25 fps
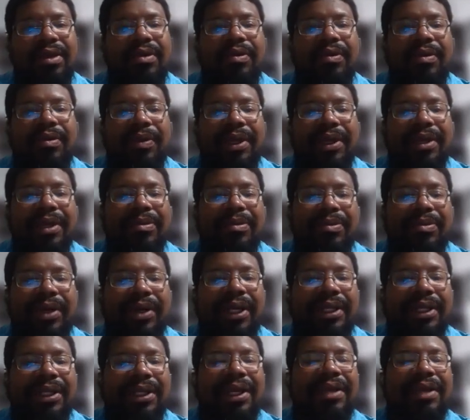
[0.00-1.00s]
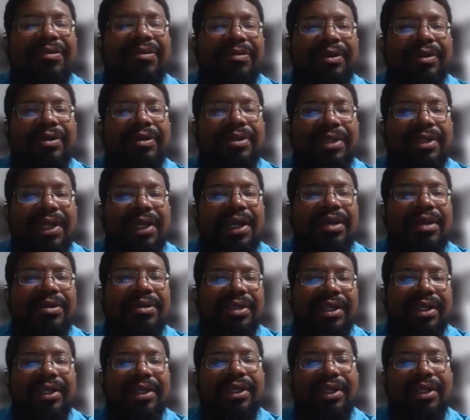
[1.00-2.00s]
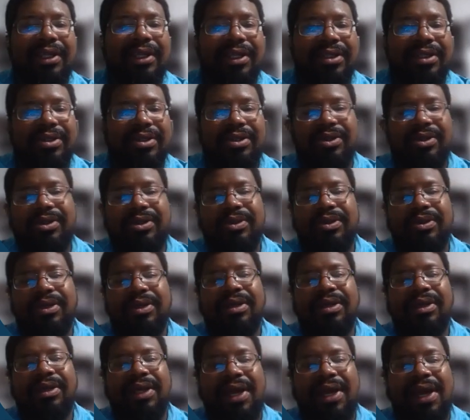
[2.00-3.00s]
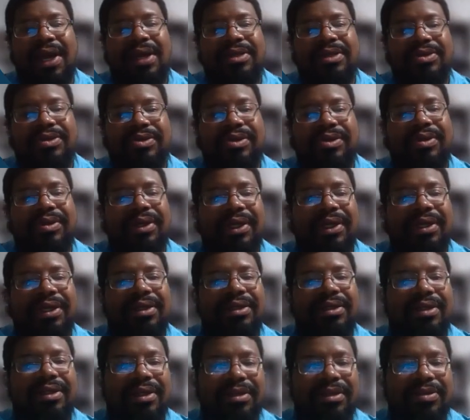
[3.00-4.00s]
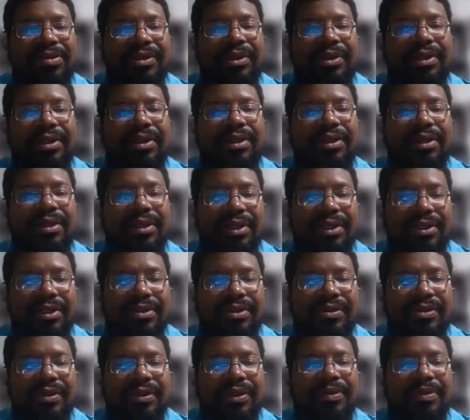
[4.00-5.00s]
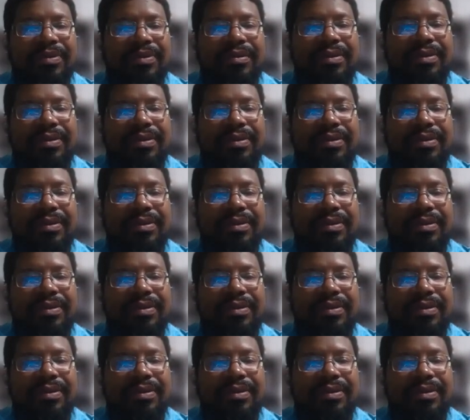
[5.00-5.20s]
where we could break that verse down technically into casual and deliberate history.